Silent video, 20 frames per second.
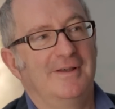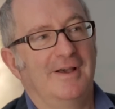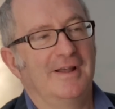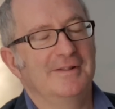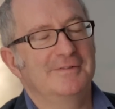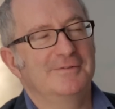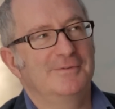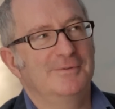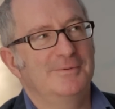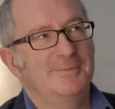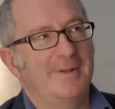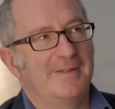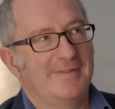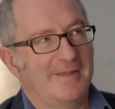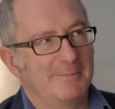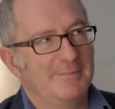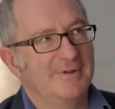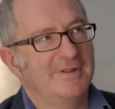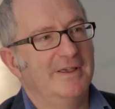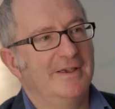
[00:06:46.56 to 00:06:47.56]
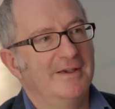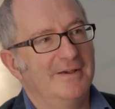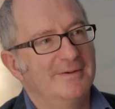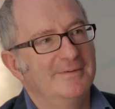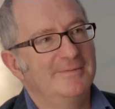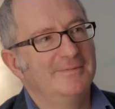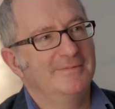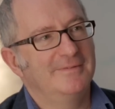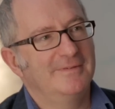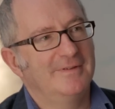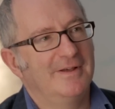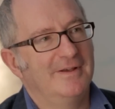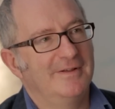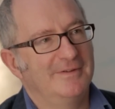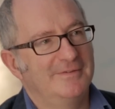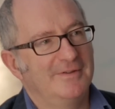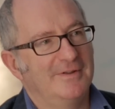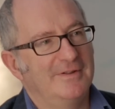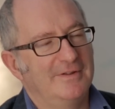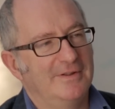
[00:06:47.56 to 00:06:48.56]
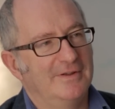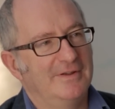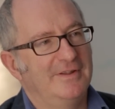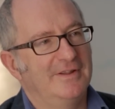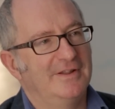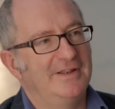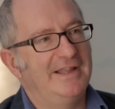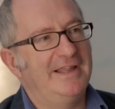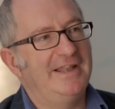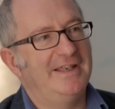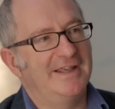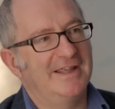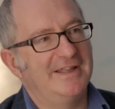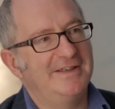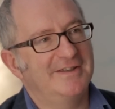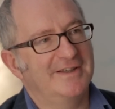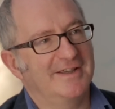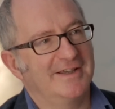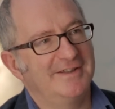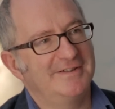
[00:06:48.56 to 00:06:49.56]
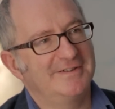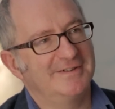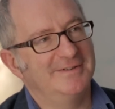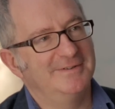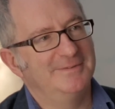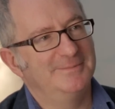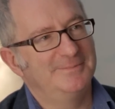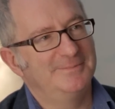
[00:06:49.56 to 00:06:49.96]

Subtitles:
I hadn't thought about that, but yeah, your leading indicator.